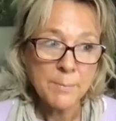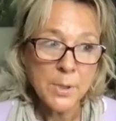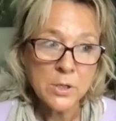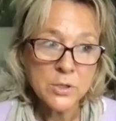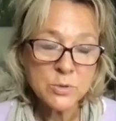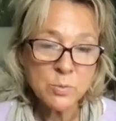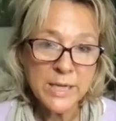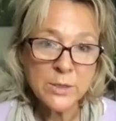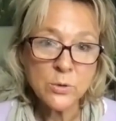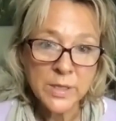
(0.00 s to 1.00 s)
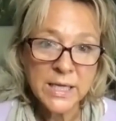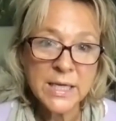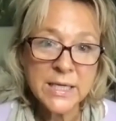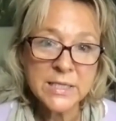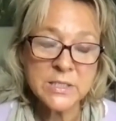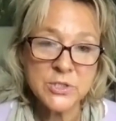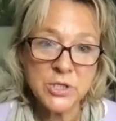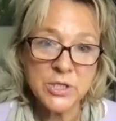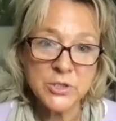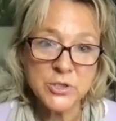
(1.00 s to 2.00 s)
because we're not here to
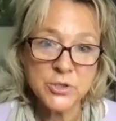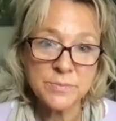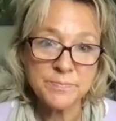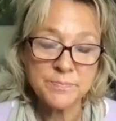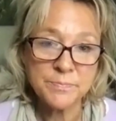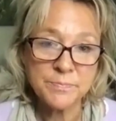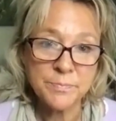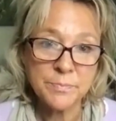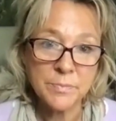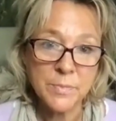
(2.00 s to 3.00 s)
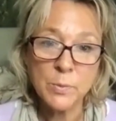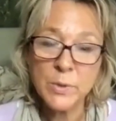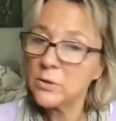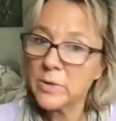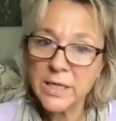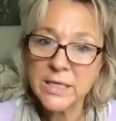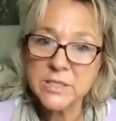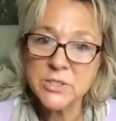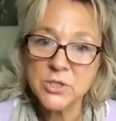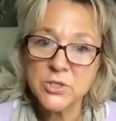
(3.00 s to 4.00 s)
judge. We're not here
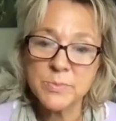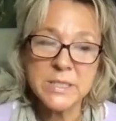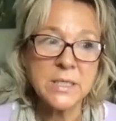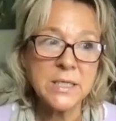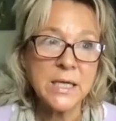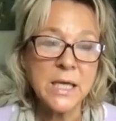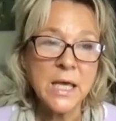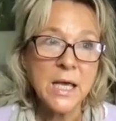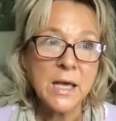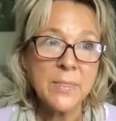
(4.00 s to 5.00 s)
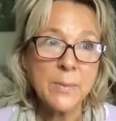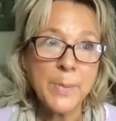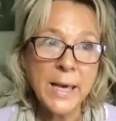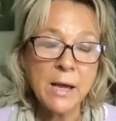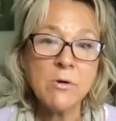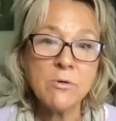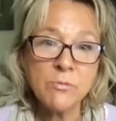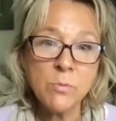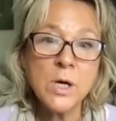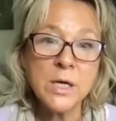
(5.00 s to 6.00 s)
to judge, my darling. And the power of
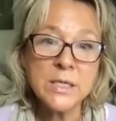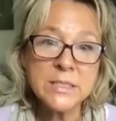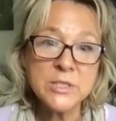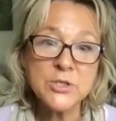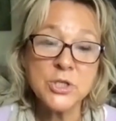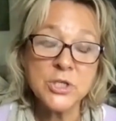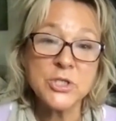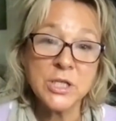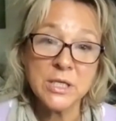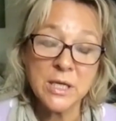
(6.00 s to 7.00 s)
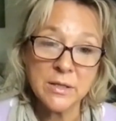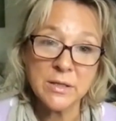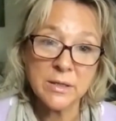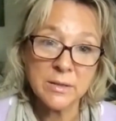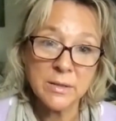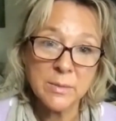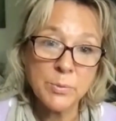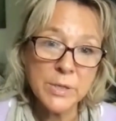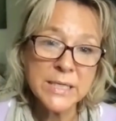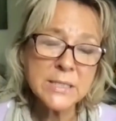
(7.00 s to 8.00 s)
words in judging another
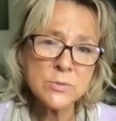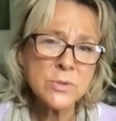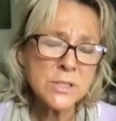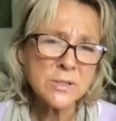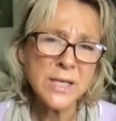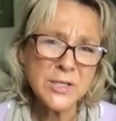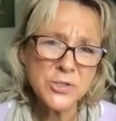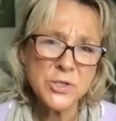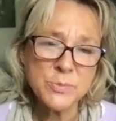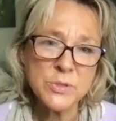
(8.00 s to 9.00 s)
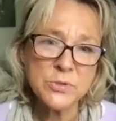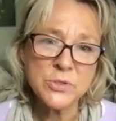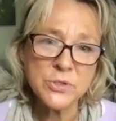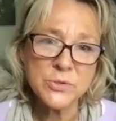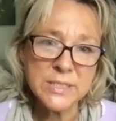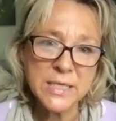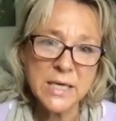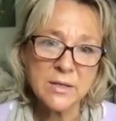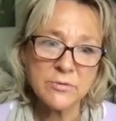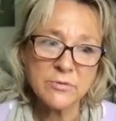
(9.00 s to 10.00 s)
brings also that judgment onto
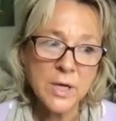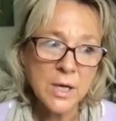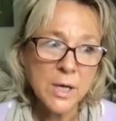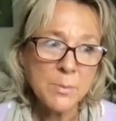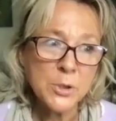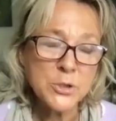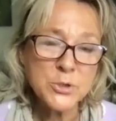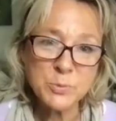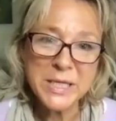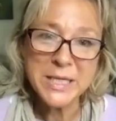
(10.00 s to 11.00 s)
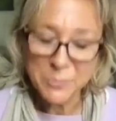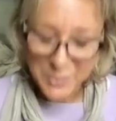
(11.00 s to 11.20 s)
yourself, because we,